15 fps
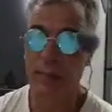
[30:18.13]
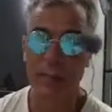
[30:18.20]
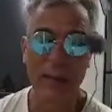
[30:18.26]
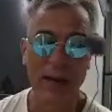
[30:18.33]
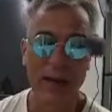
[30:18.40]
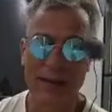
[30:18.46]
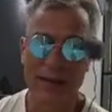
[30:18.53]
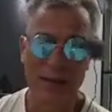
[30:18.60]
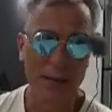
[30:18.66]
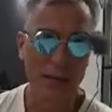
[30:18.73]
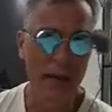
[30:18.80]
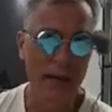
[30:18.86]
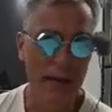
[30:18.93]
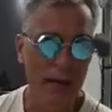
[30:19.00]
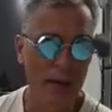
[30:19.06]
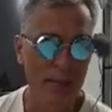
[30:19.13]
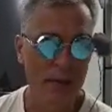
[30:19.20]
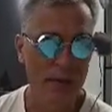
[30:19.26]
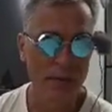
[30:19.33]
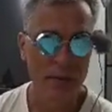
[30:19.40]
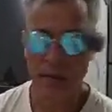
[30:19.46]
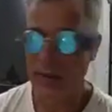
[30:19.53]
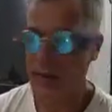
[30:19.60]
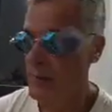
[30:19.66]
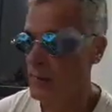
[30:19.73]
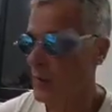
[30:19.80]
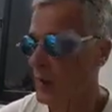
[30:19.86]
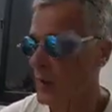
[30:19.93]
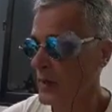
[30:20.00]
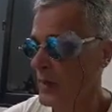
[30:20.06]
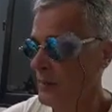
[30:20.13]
but when I start waking up this early in the morning,